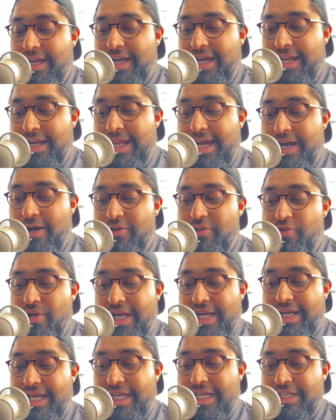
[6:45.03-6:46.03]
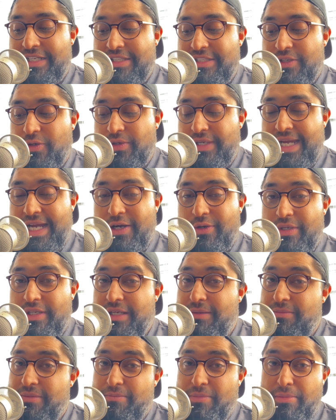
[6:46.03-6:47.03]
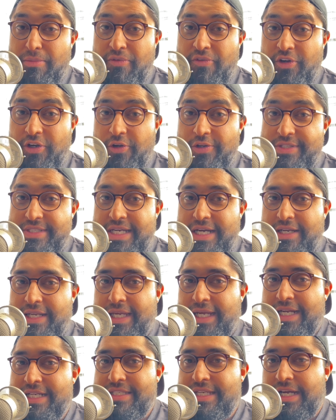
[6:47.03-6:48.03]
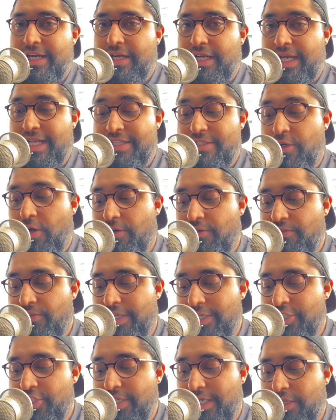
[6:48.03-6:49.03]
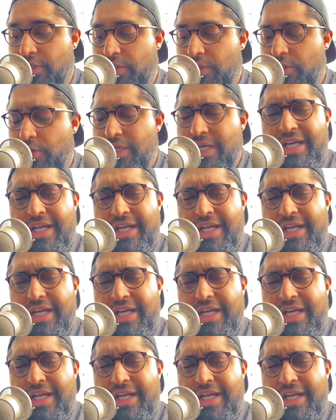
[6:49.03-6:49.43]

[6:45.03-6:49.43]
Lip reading: And now Dragonite can just go down, but before it goes down, it gets off a Shadow Claw.